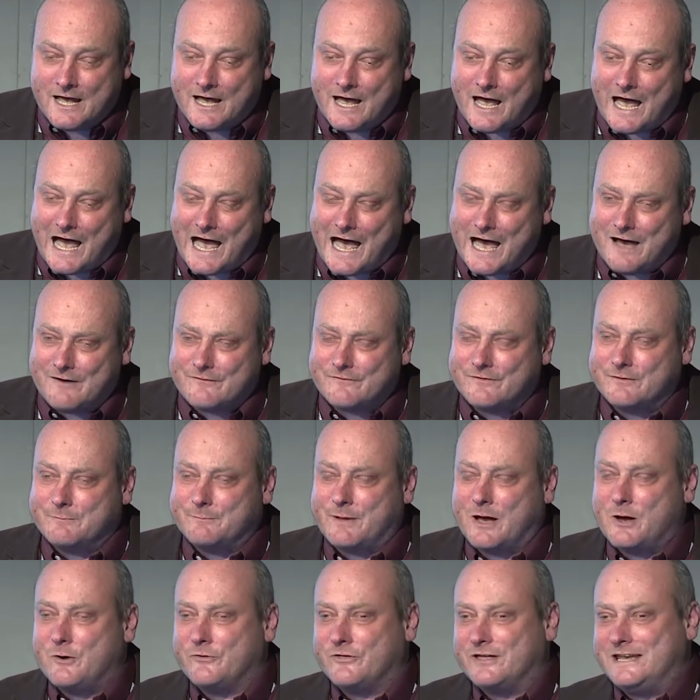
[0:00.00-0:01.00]
have
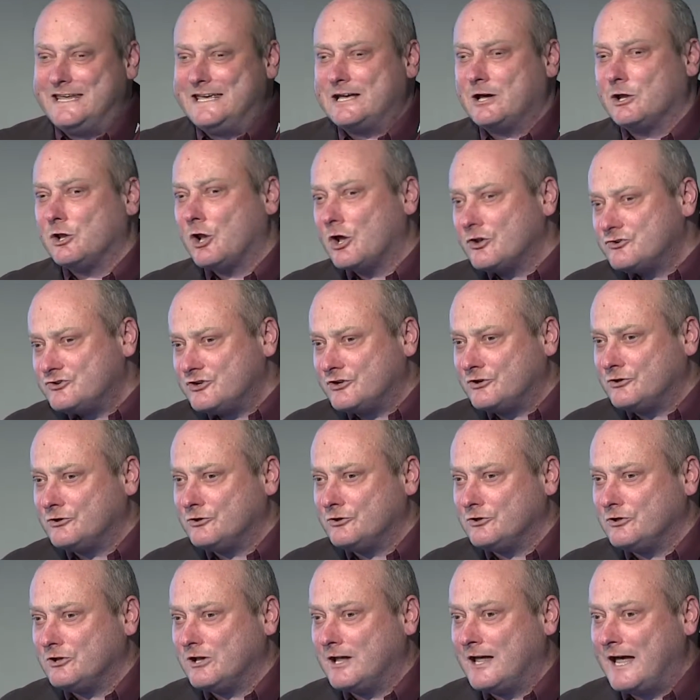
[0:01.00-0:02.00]
both an
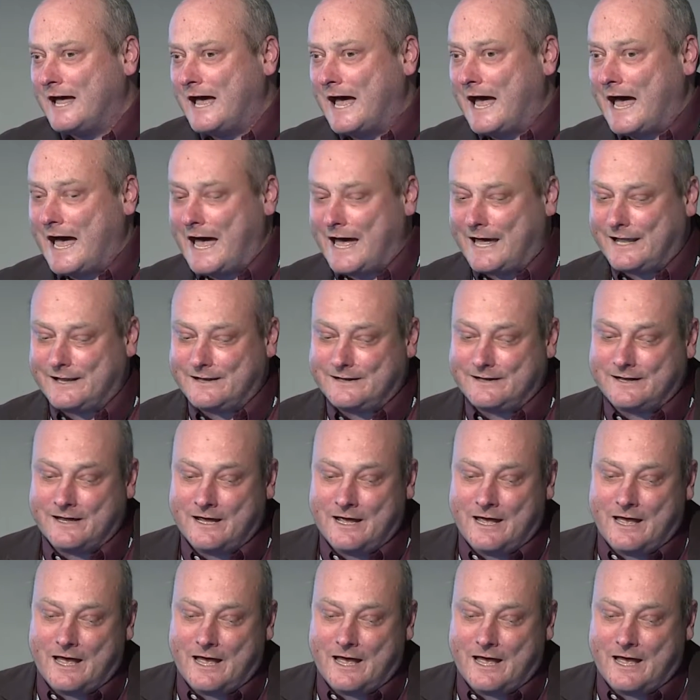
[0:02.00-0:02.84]
ecological and